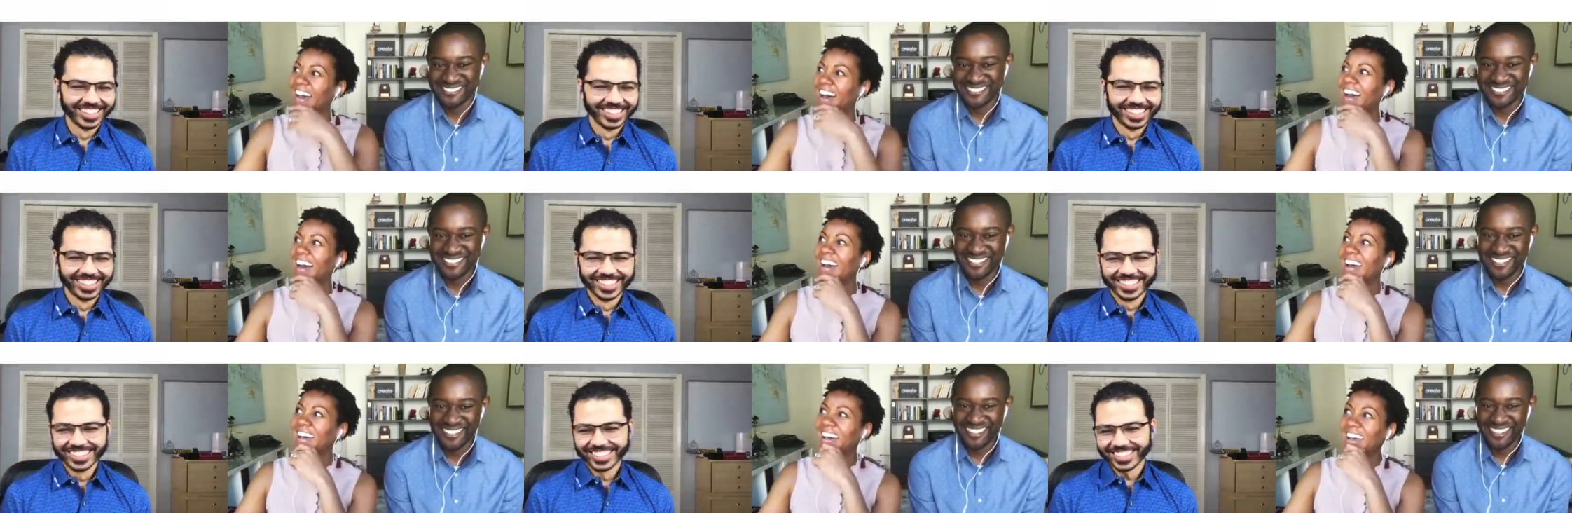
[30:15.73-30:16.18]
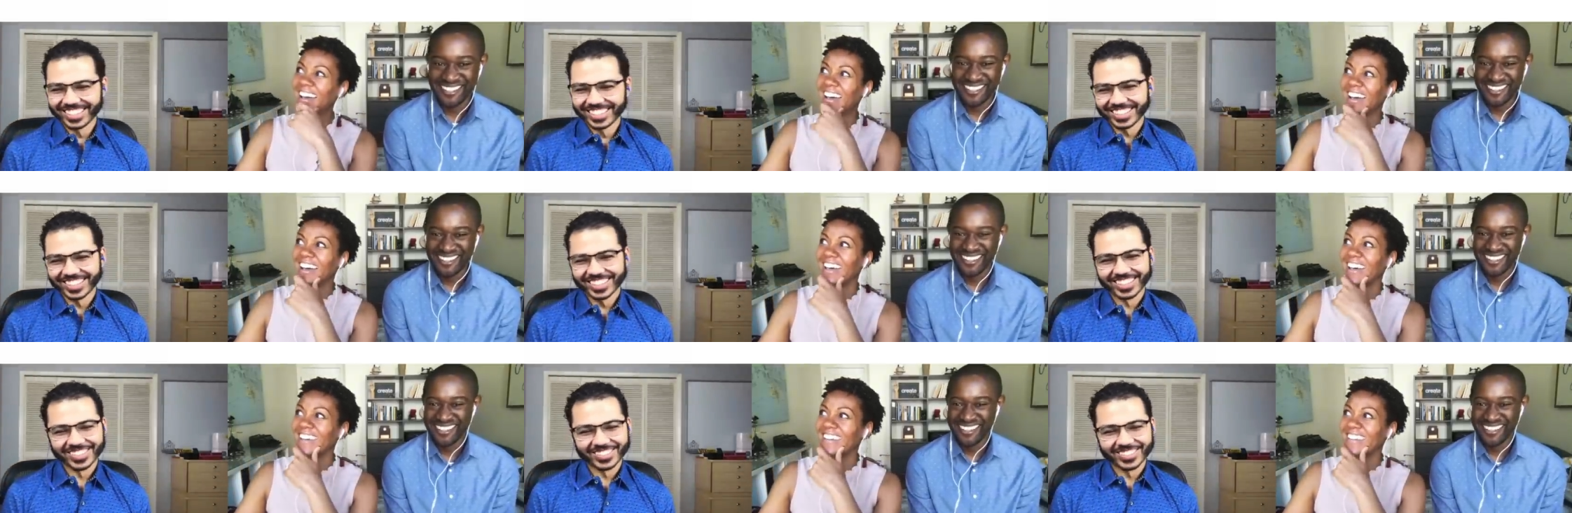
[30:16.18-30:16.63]

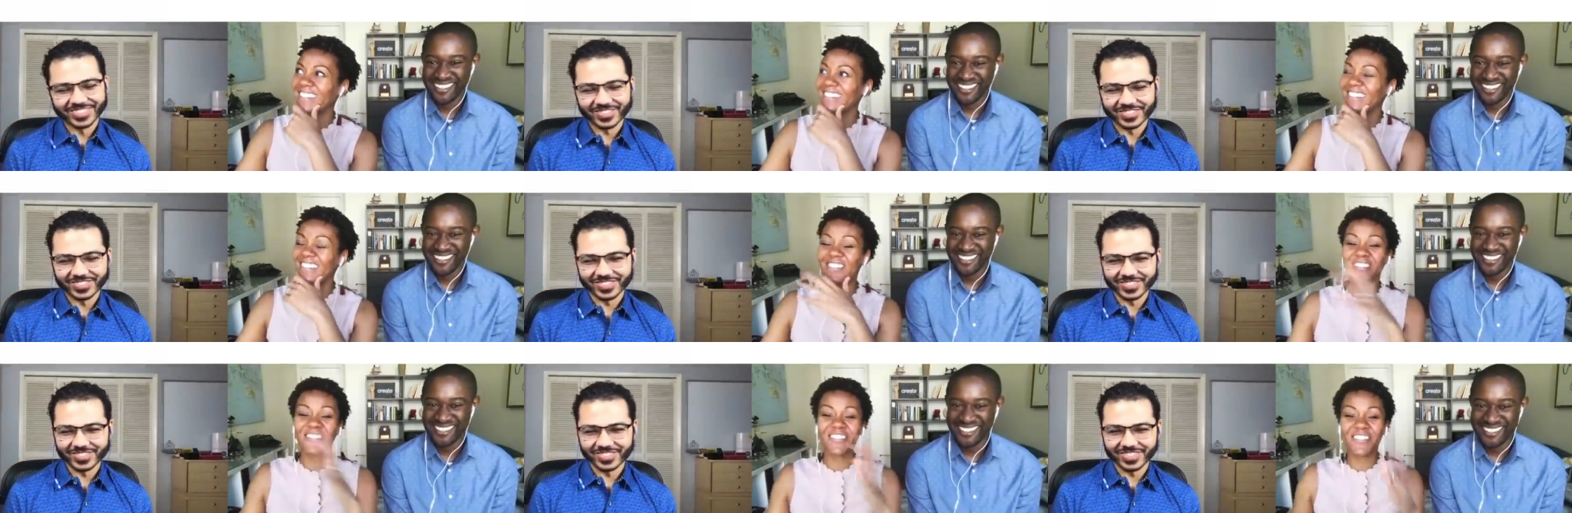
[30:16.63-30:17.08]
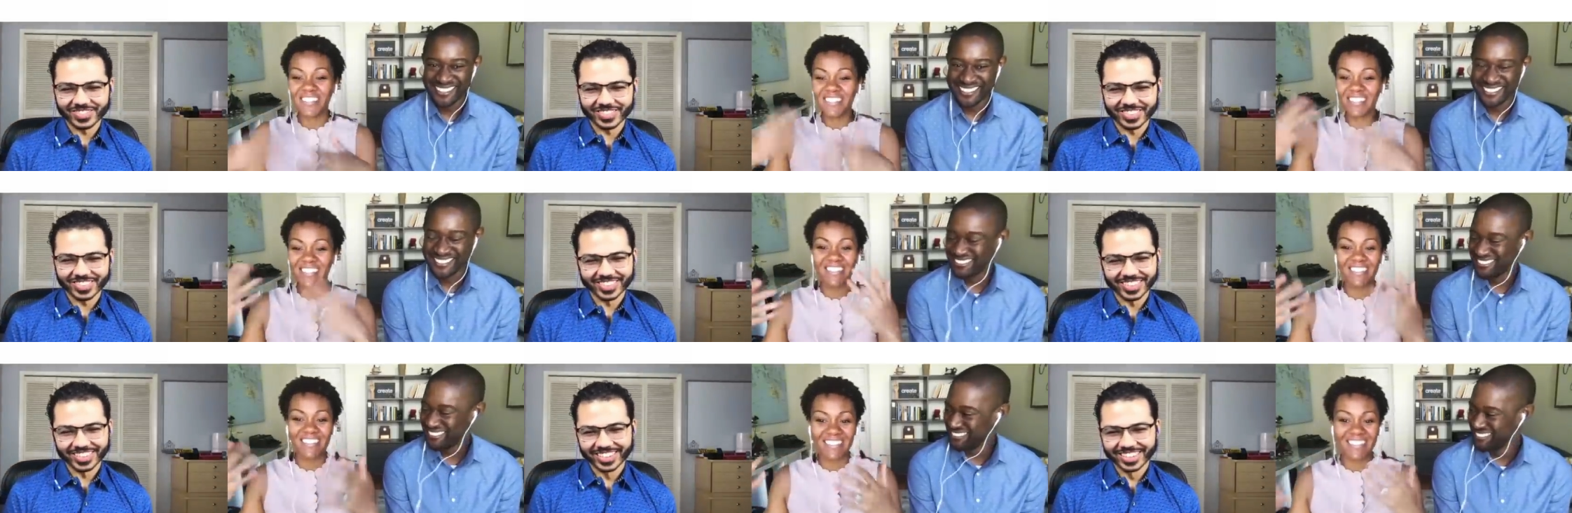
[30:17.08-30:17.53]
Speaker 1: huh. you know so it's
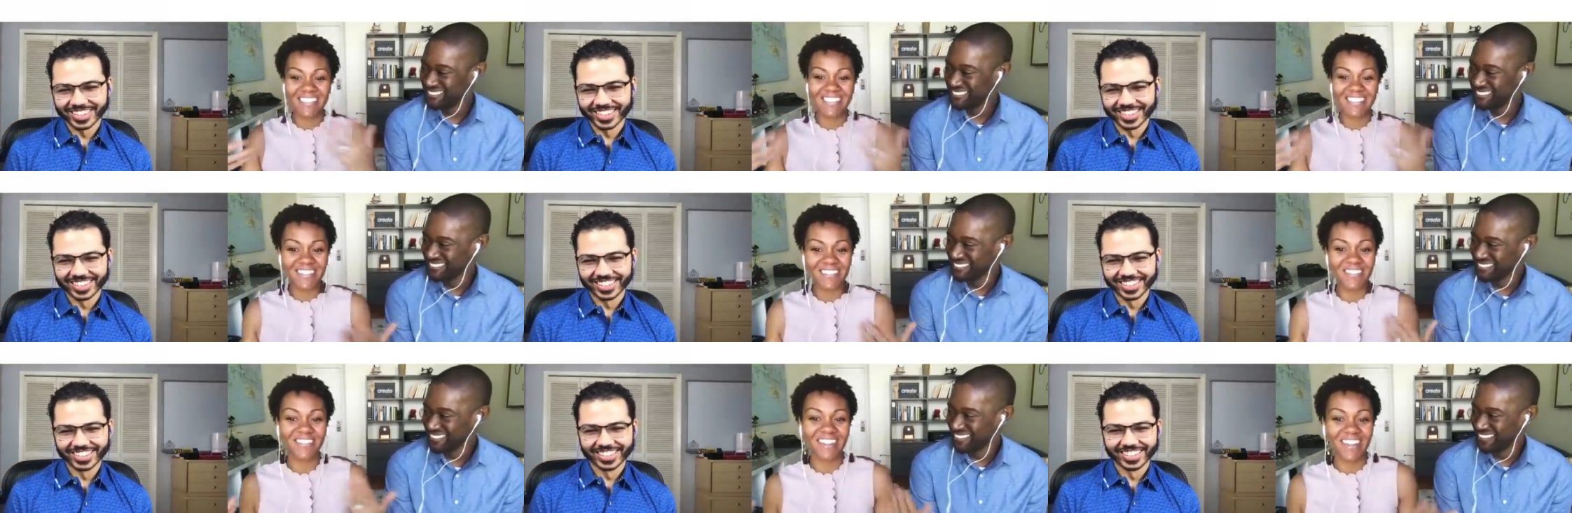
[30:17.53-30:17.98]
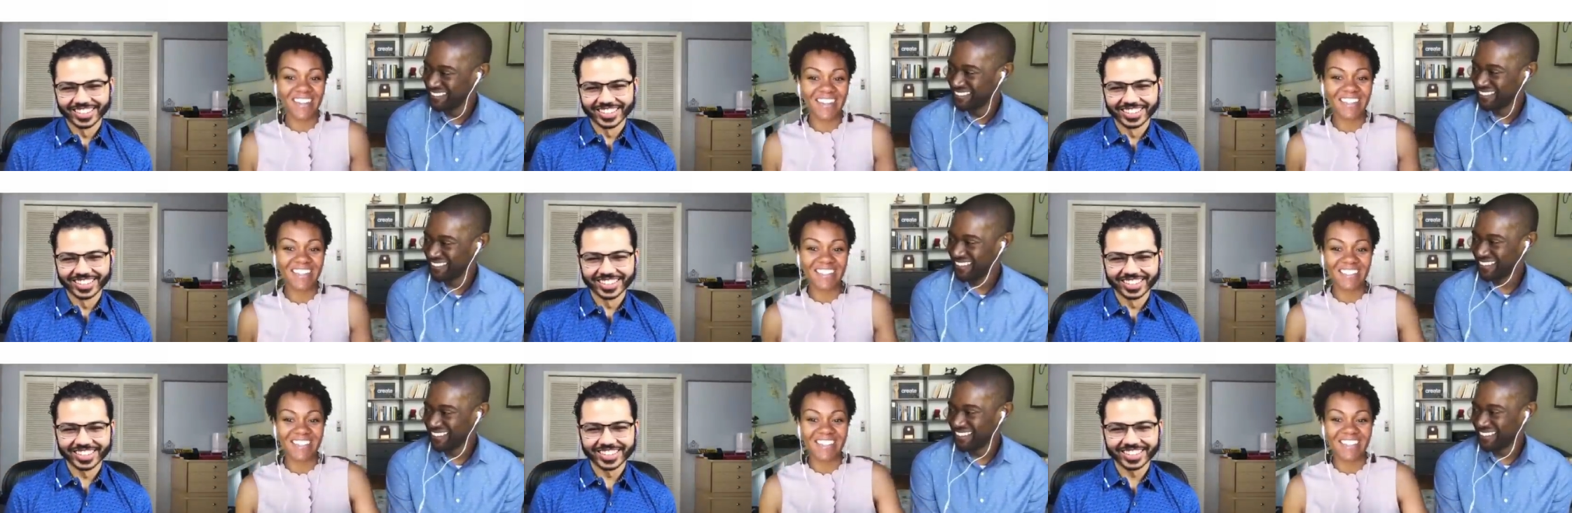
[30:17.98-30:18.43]
just these little
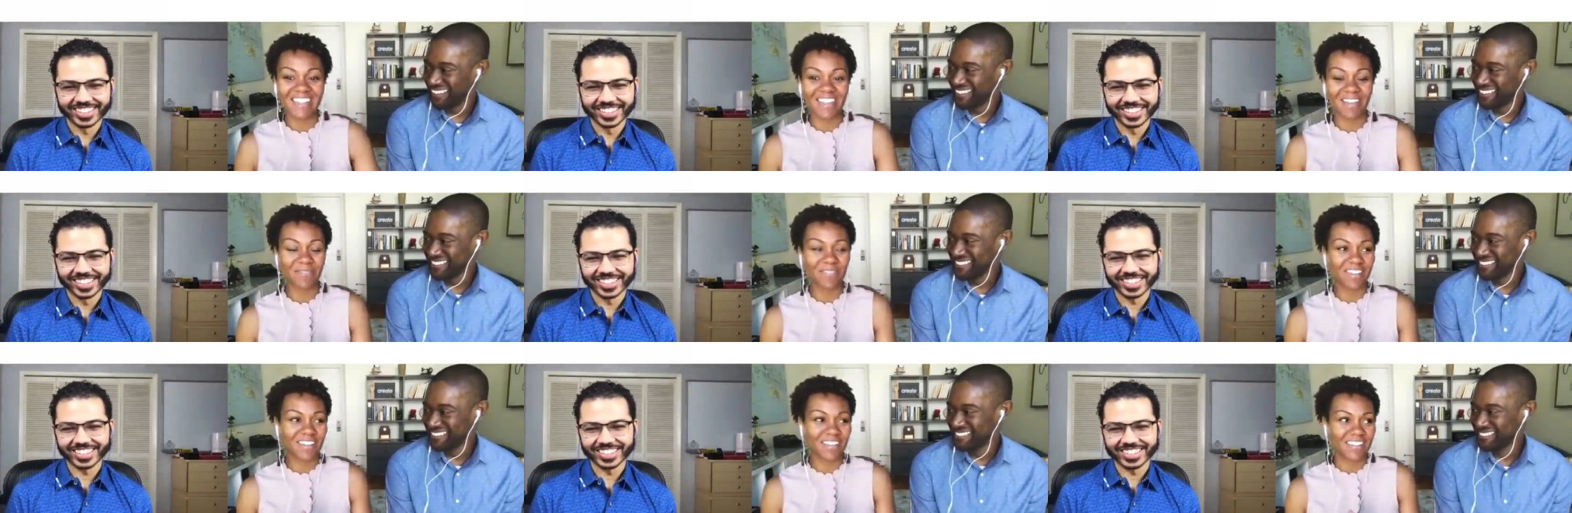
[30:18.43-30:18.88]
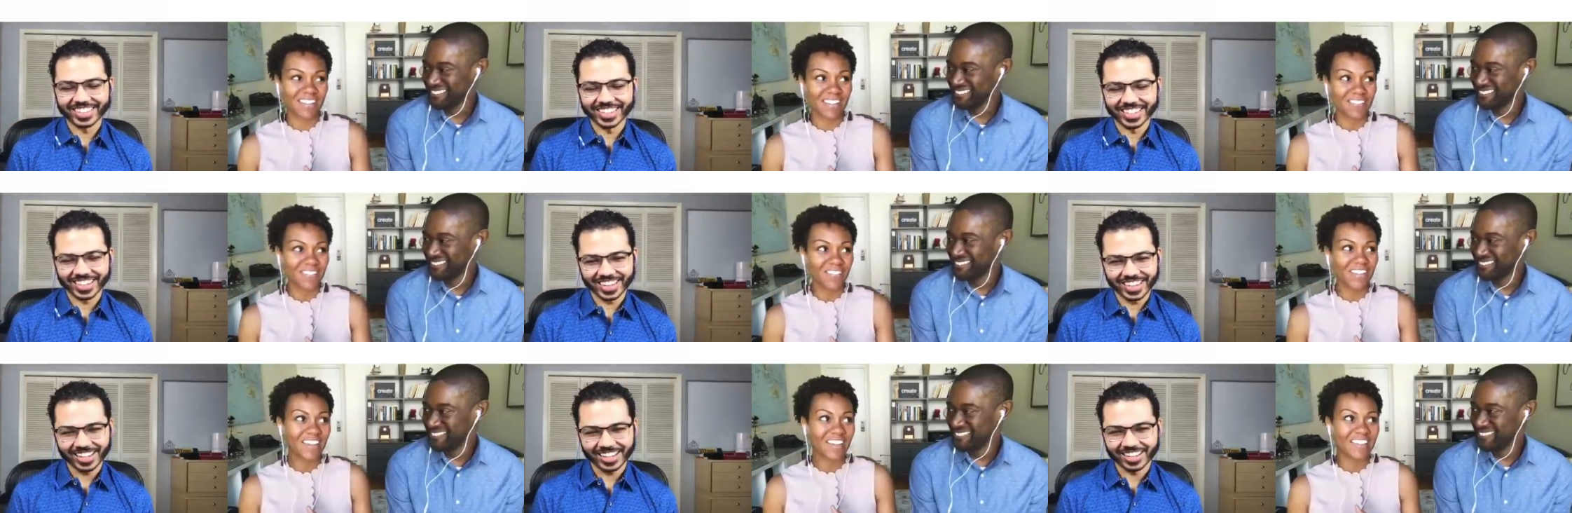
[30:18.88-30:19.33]
nuggets that he kept
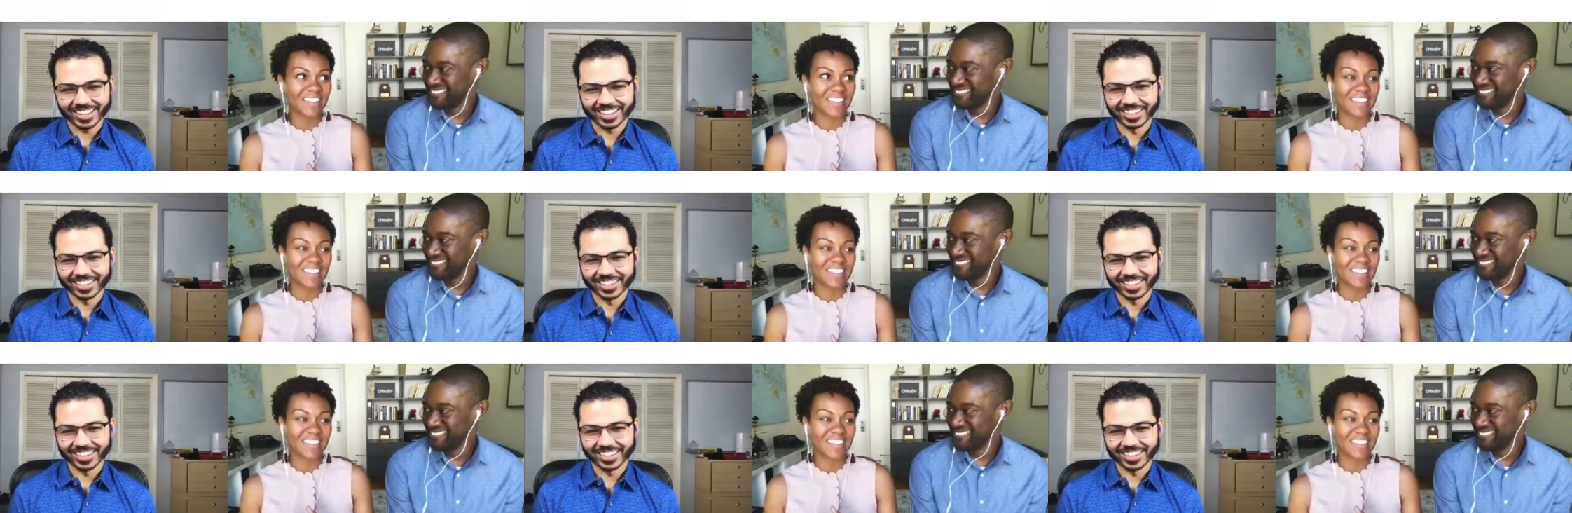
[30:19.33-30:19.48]
giving yeah.